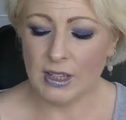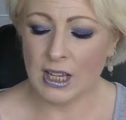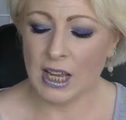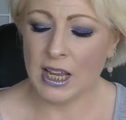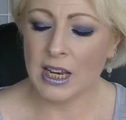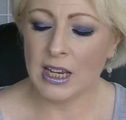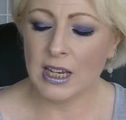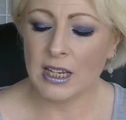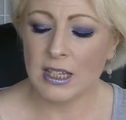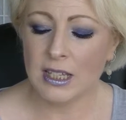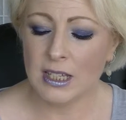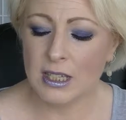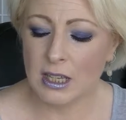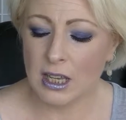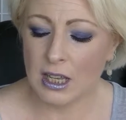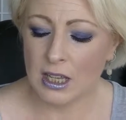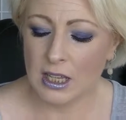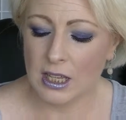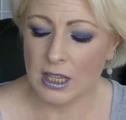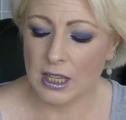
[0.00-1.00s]
It is,
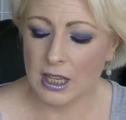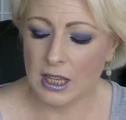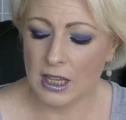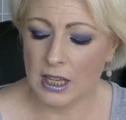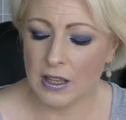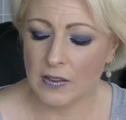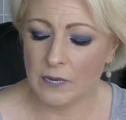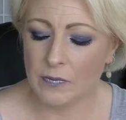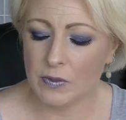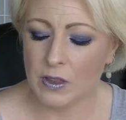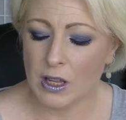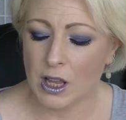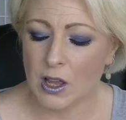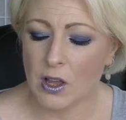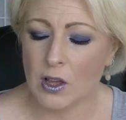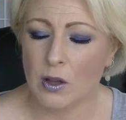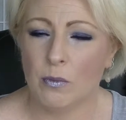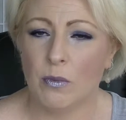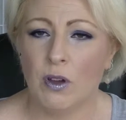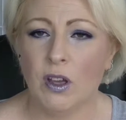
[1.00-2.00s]

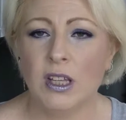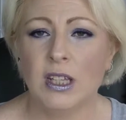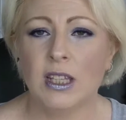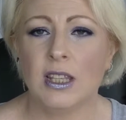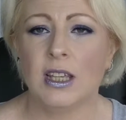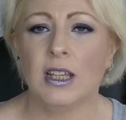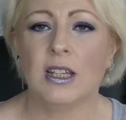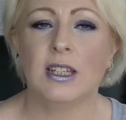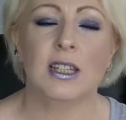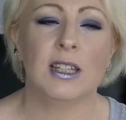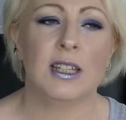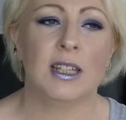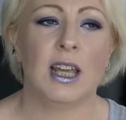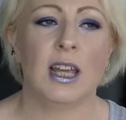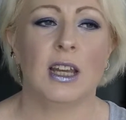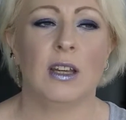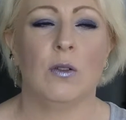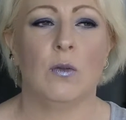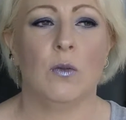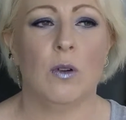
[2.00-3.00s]
most things that
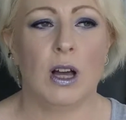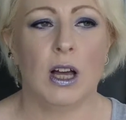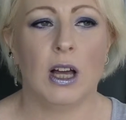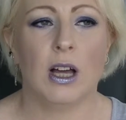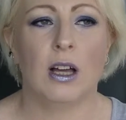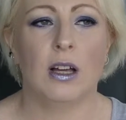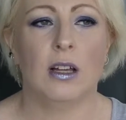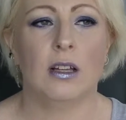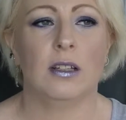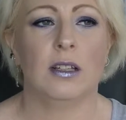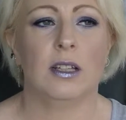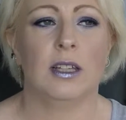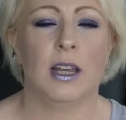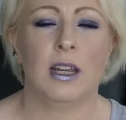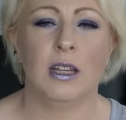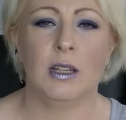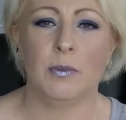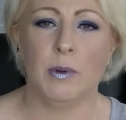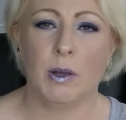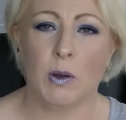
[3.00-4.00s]
say noir
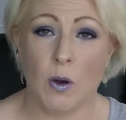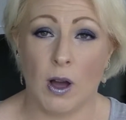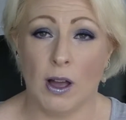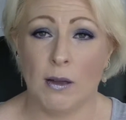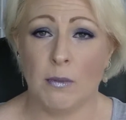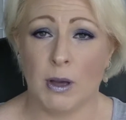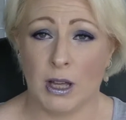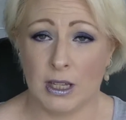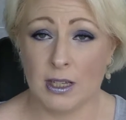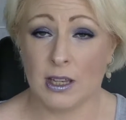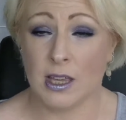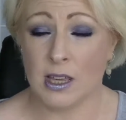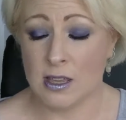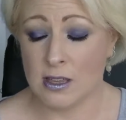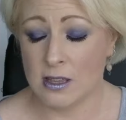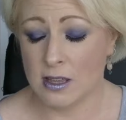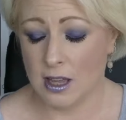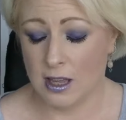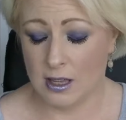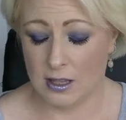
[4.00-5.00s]
tend to be quite
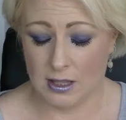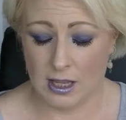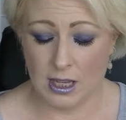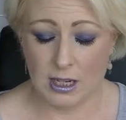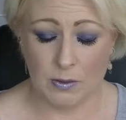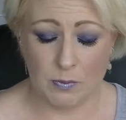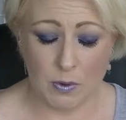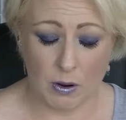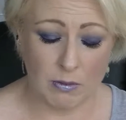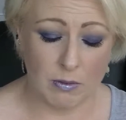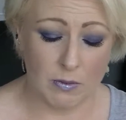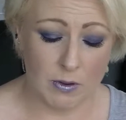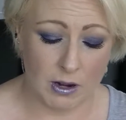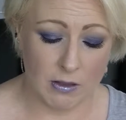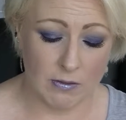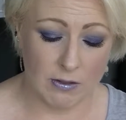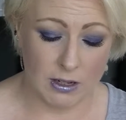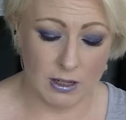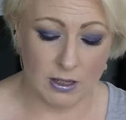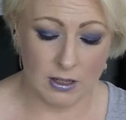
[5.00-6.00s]
musky, and that's probably one of
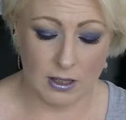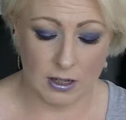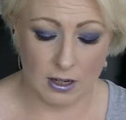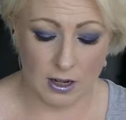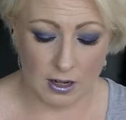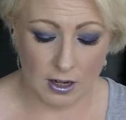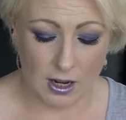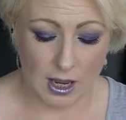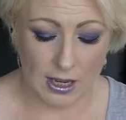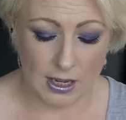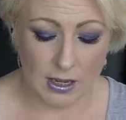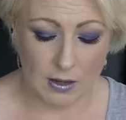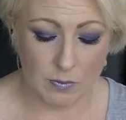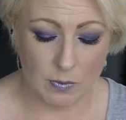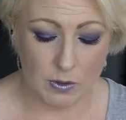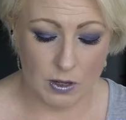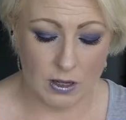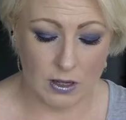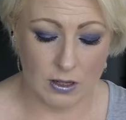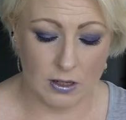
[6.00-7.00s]
the reasons I don't like it,
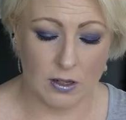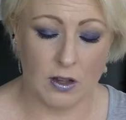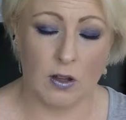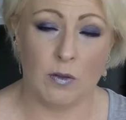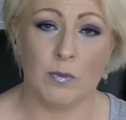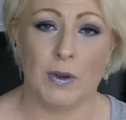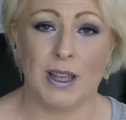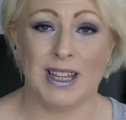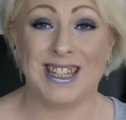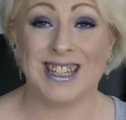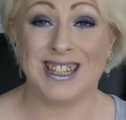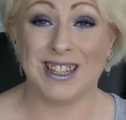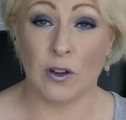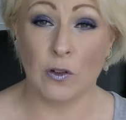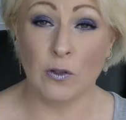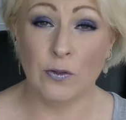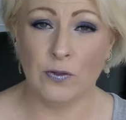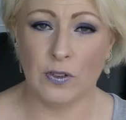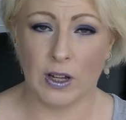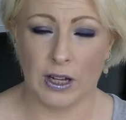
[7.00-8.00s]
because on
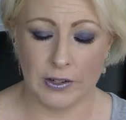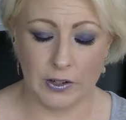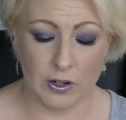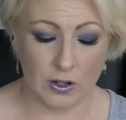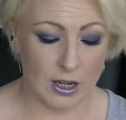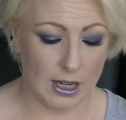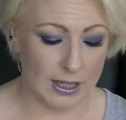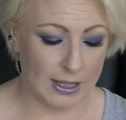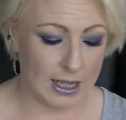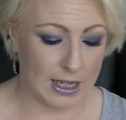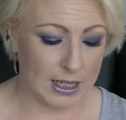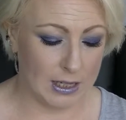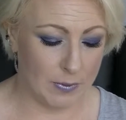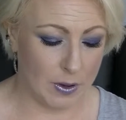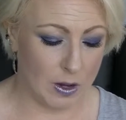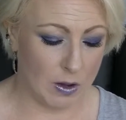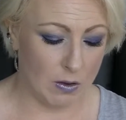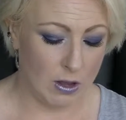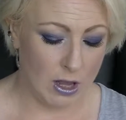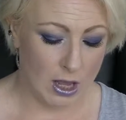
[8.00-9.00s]
myself, I don't like that
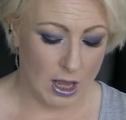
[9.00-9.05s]
smell.